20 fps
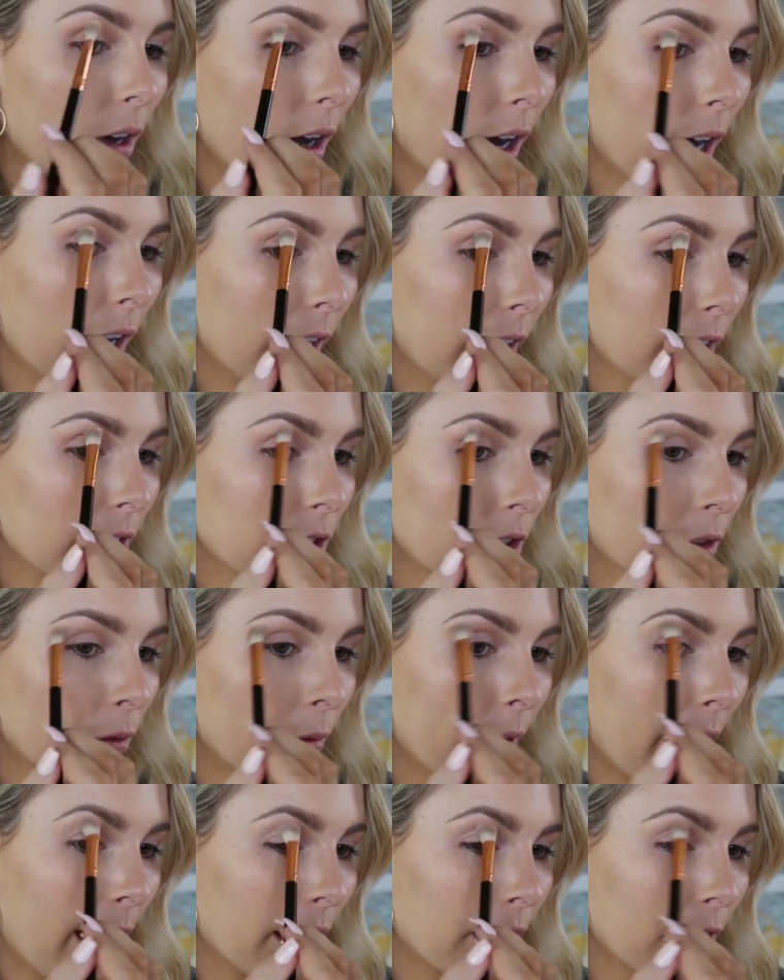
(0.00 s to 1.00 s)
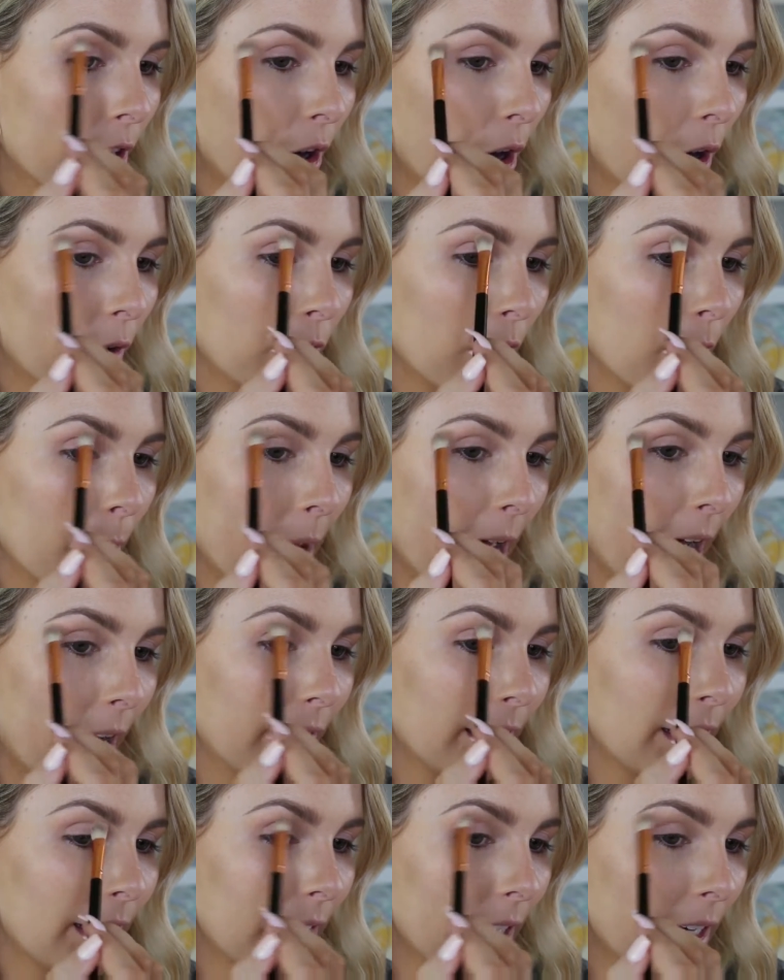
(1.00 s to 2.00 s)
I like to round it off
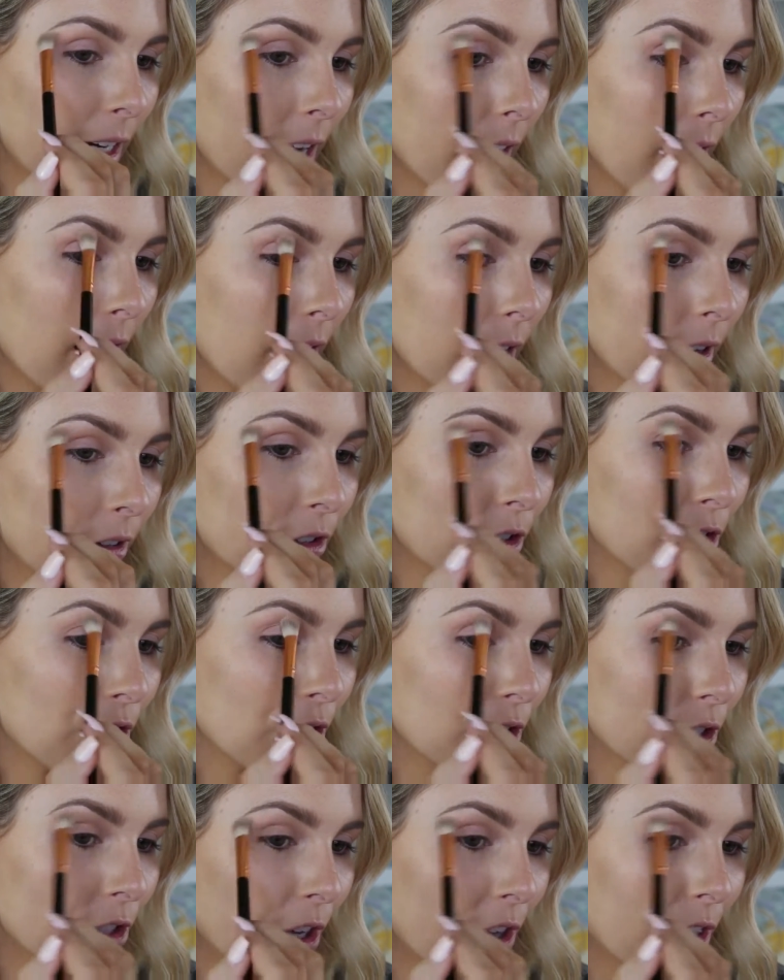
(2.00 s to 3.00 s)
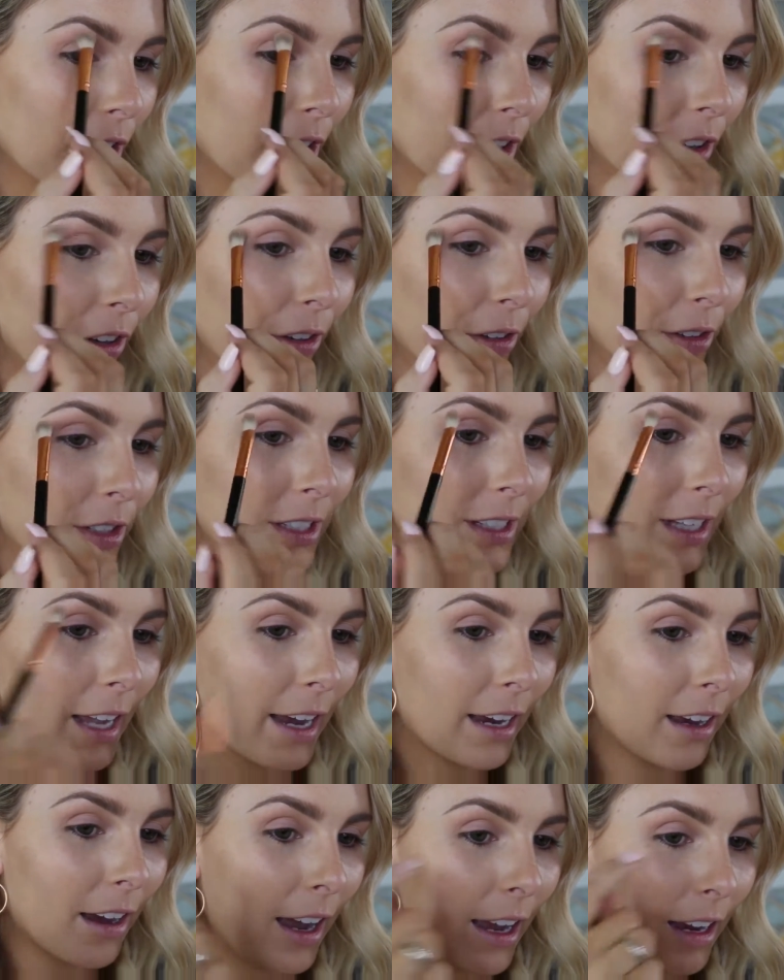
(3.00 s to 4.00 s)
about here, just so that it looks
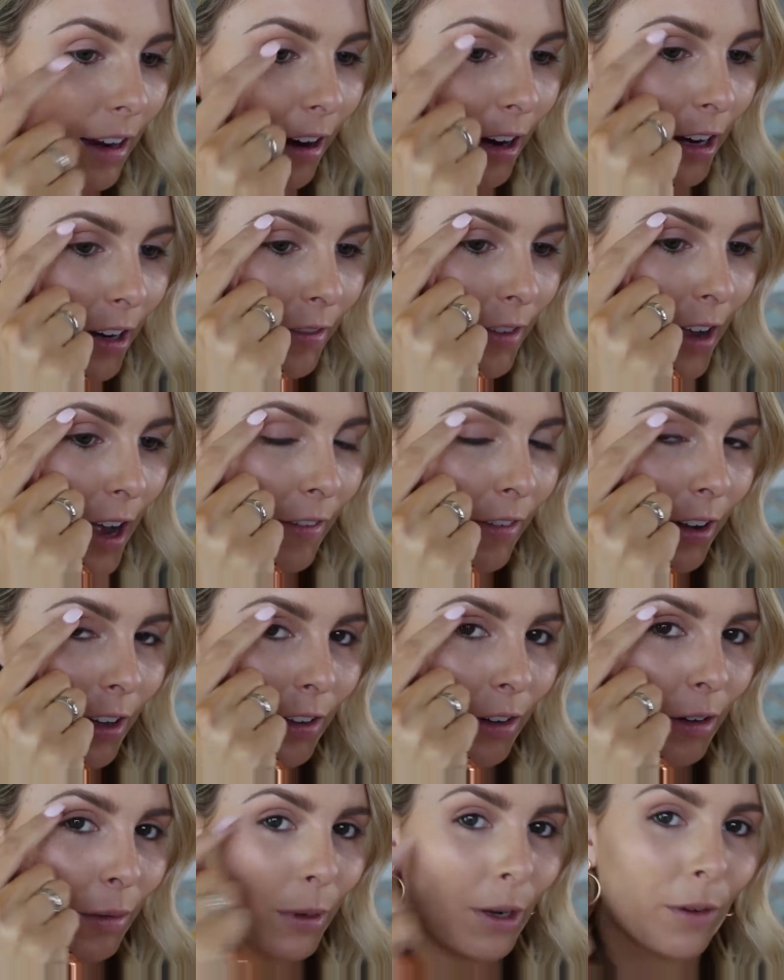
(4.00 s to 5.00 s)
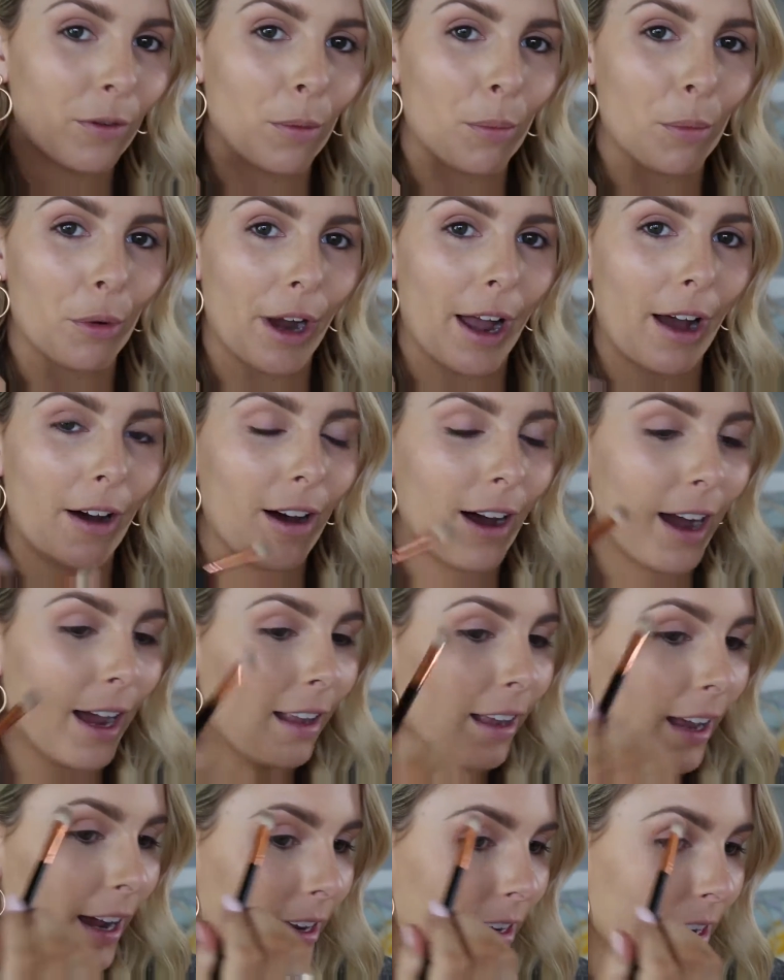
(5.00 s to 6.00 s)
like I kind of have a little bit of a brow
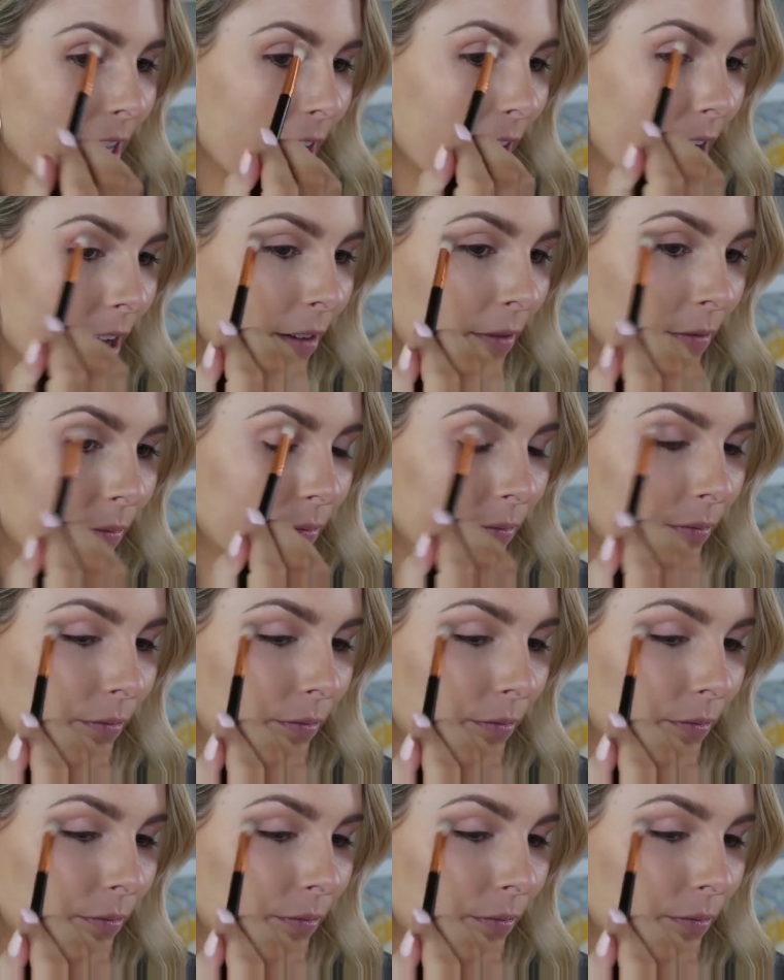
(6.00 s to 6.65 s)
highlight there.